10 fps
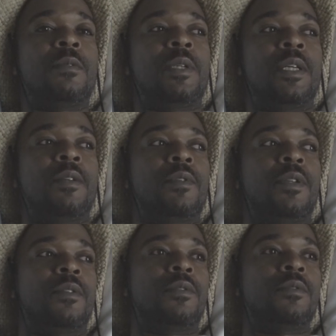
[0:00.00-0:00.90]
I'm like,
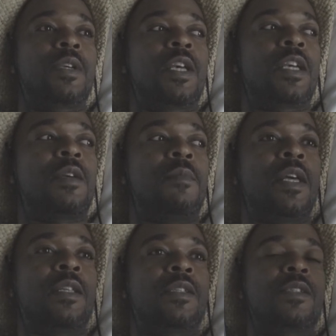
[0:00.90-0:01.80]
well, you can't get
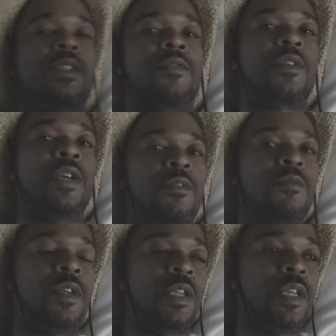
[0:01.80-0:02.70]
mad at this chick for
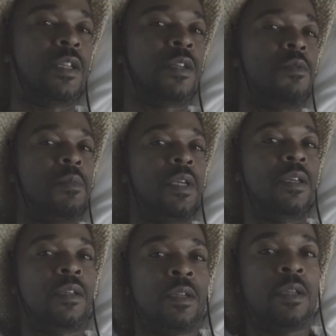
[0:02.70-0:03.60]
wanting to get to know
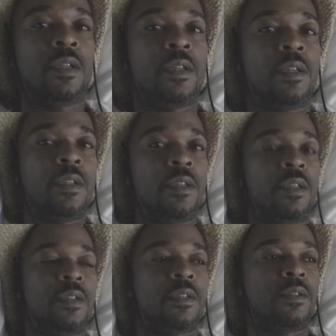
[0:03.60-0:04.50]
me,
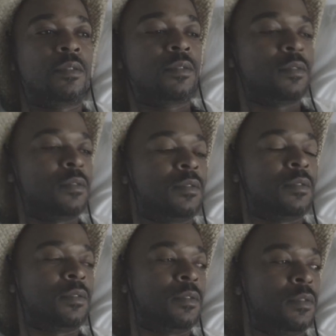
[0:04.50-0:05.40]
you know.
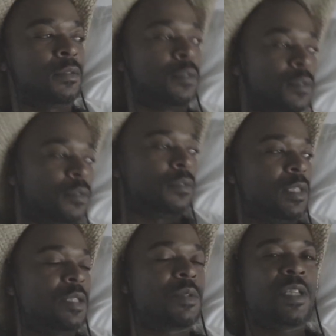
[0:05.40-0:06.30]

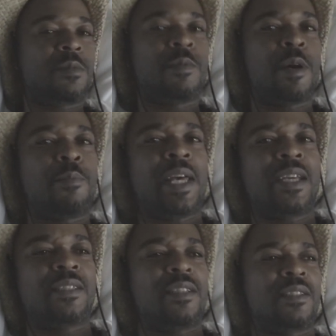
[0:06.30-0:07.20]
That's what gets me about
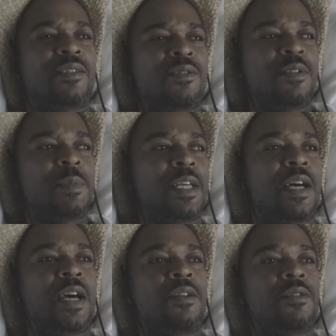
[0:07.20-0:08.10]
black chicks too. I'm
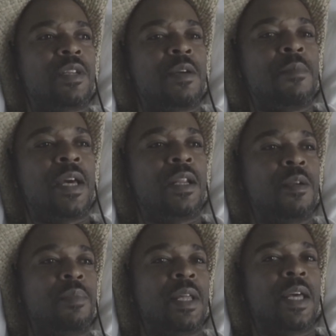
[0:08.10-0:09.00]
like, how are you gonna get mad
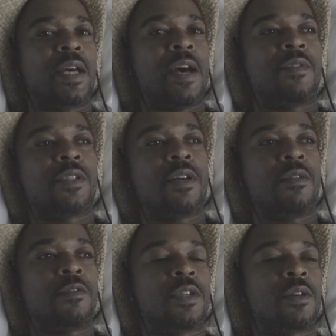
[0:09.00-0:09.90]
at a black guy for
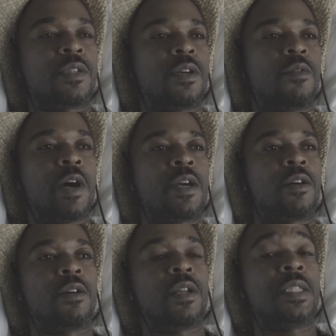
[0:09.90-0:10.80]
talking to a white
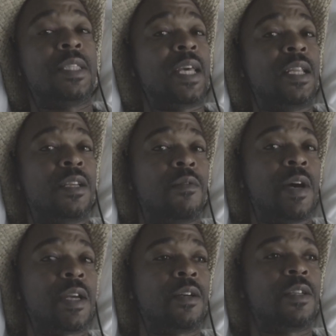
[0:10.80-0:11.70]
girl, or dating a
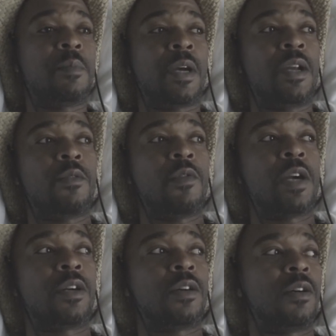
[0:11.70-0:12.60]
white girl, or marrying a
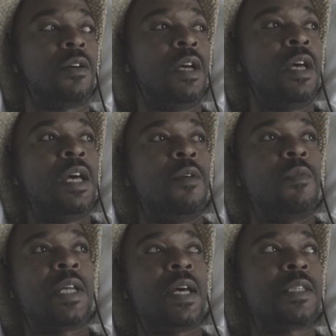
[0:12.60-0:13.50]
white girl,
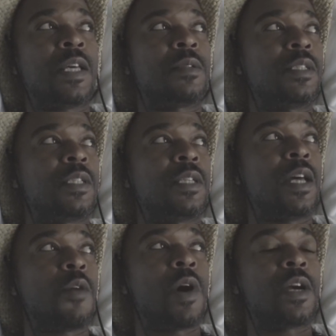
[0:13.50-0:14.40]
when 9 times out of 10
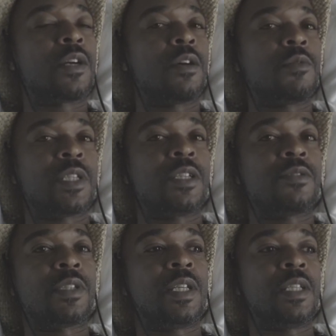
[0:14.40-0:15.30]
that white girl was
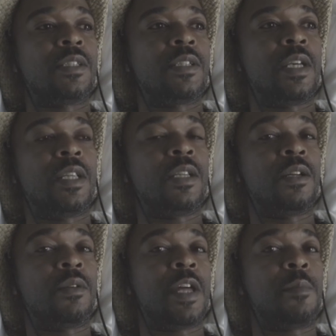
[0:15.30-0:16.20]
interested in getting to
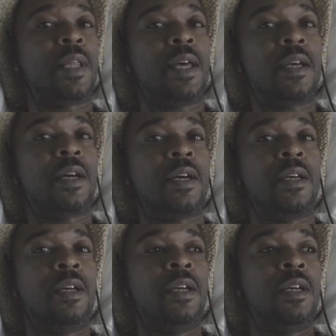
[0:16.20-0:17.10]
know that black guy?
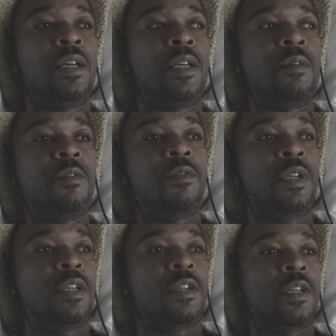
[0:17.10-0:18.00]

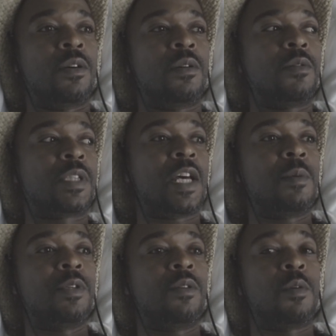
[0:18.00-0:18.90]
You know, and the whole
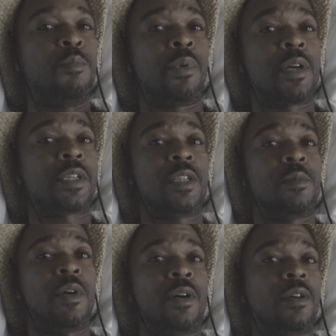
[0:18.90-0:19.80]
time you were brushing
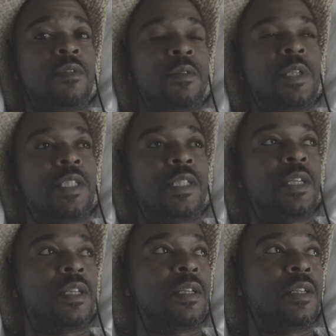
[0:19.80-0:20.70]
them off, or what they
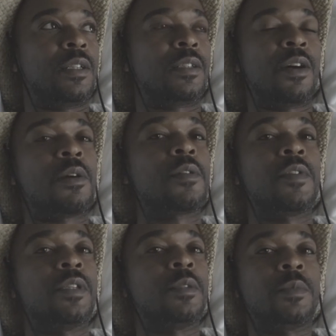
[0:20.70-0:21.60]
say,
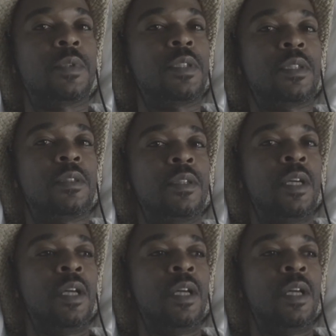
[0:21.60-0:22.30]
curving them, you know.